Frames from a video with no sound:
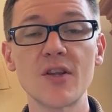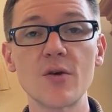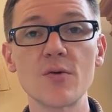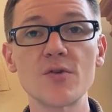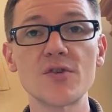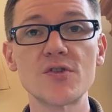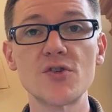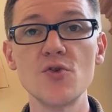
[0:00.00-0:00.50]

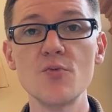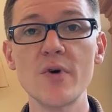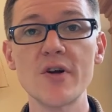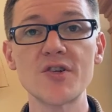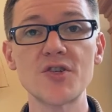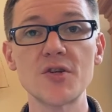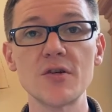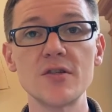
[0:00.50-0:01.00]
There was too
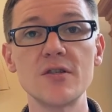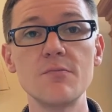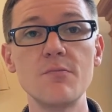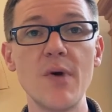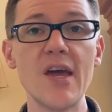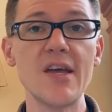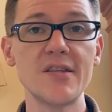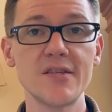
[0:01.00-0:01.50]
much
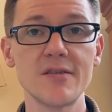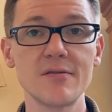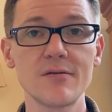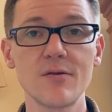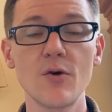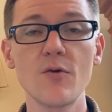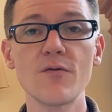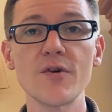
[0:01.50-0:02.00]
debate
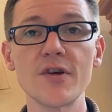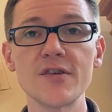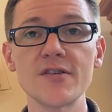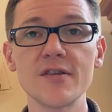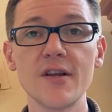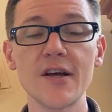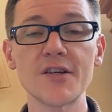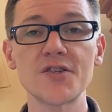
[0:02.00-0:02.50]
over
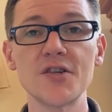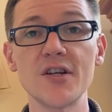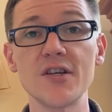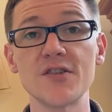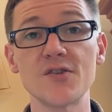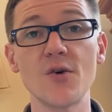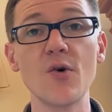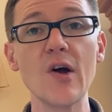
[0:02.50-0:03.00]
his election.
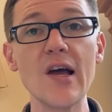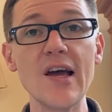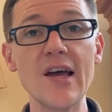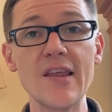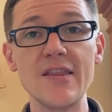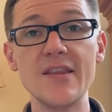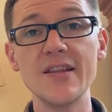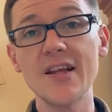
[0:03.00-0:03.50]
And so
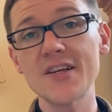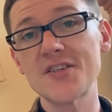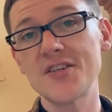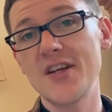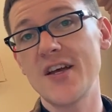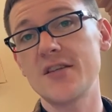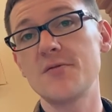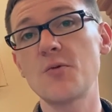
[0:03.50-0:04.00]
the
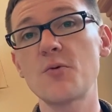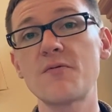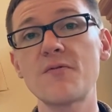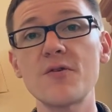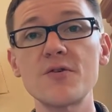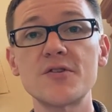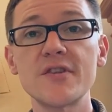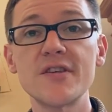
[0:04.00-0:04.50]
election had to be
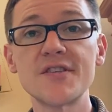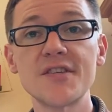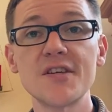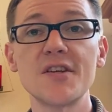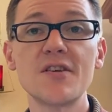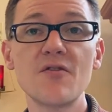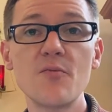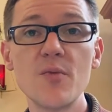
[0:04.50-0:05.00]
referred to the
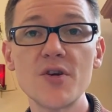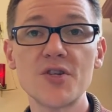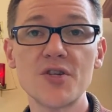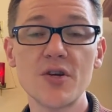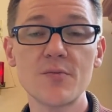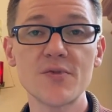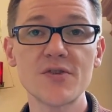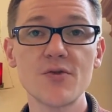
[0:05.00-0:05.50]
Synod of
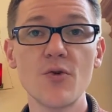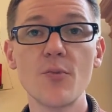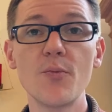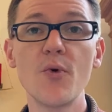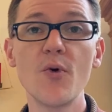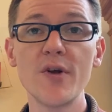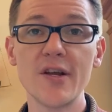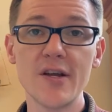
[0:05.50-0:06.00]
Bishops who
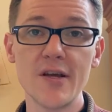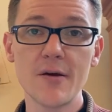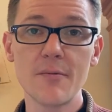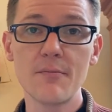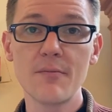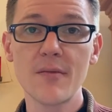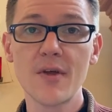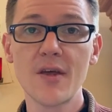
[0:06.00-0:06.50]
appointed
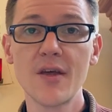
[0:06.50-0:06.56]
him.